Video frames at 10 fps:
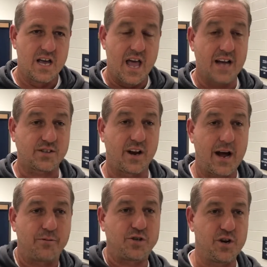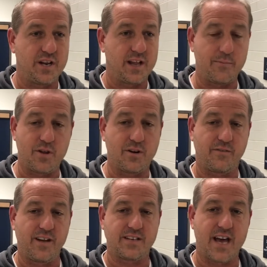Yeah, it's a great opportunity. I mean, they're a
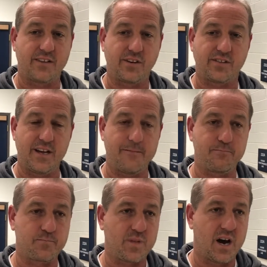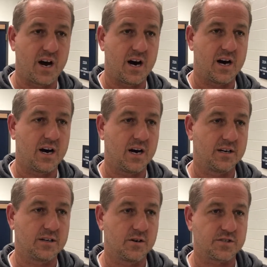fantastic team.
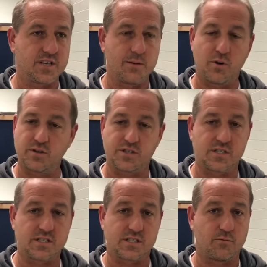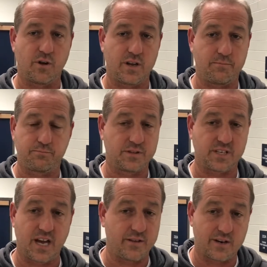Coach Theobald just has really put
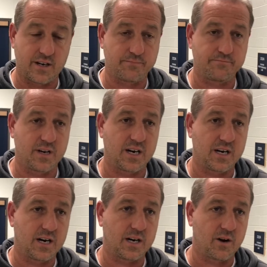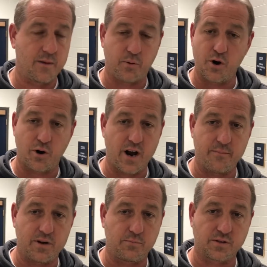together a great
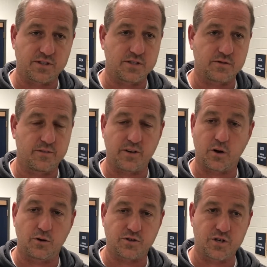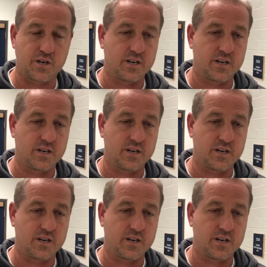program and built a terrific culture.